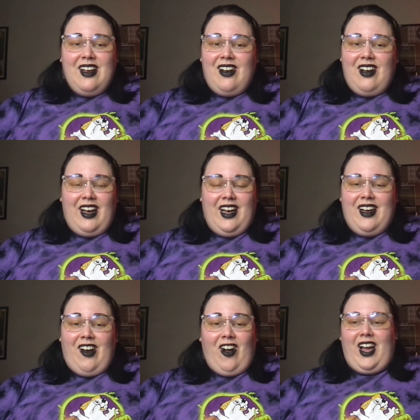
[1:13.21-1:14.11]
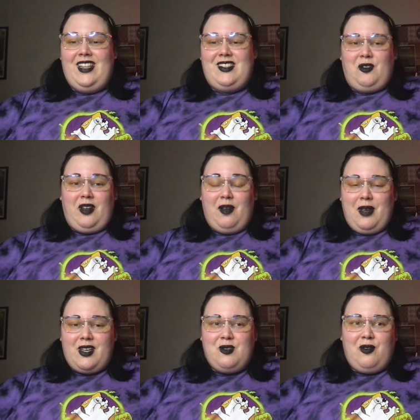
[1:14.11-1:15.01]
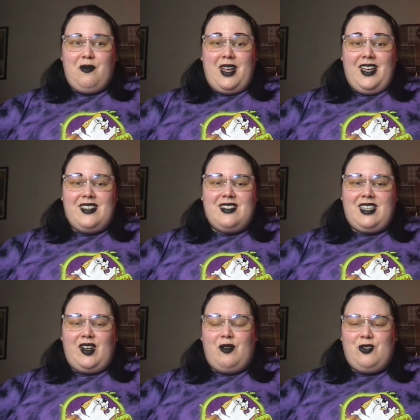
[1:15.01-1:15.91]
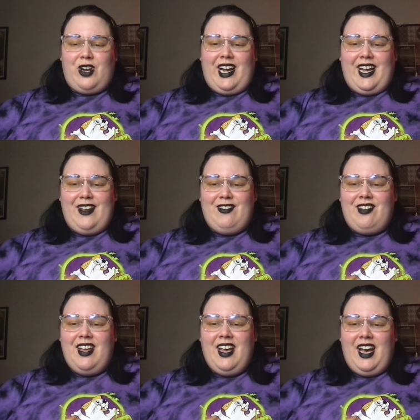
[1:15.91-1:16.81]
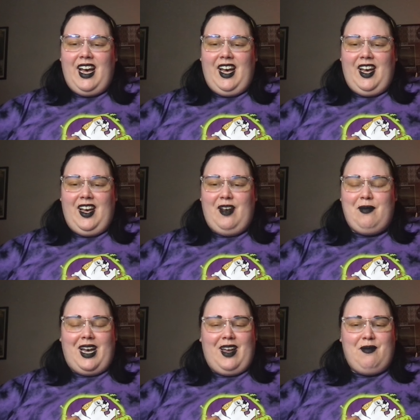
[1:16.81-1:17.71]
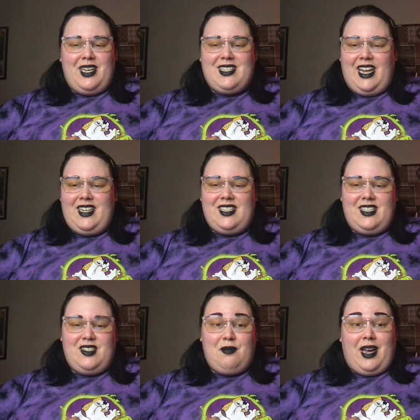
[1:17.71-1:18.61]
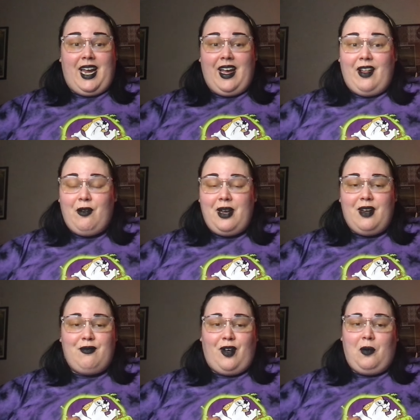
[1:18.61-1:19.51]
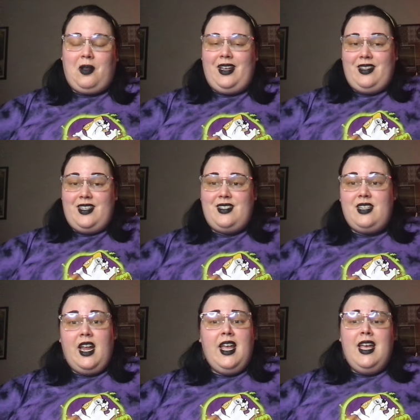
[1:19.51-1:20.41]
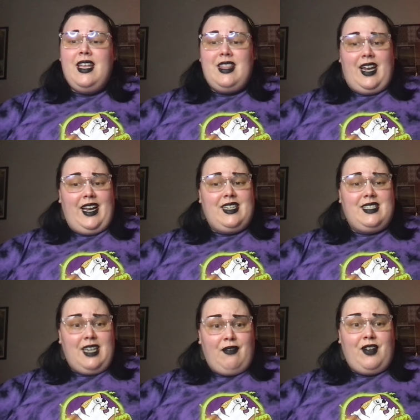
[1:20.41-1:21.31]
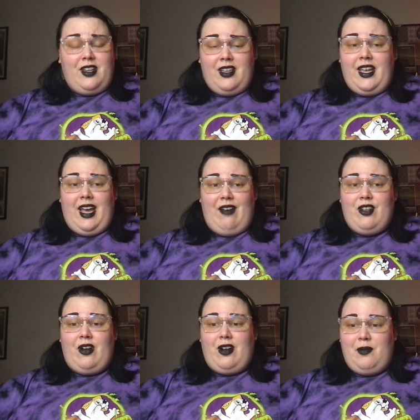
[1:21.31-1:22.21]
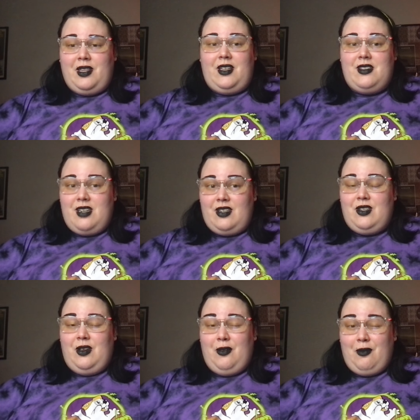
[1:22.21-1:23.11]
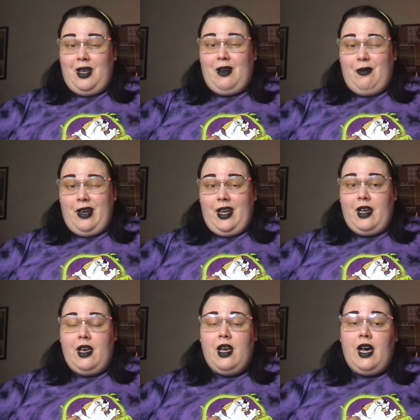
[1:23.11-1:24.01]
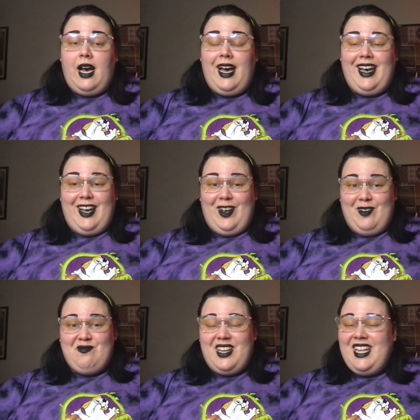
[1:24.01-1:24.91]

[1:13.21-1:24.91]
all kinds of little gimmicks for me since I don't drive. I'm excited to listen to my Halloween and fall playlist that I definitely haven't already been listening to, wink wink. So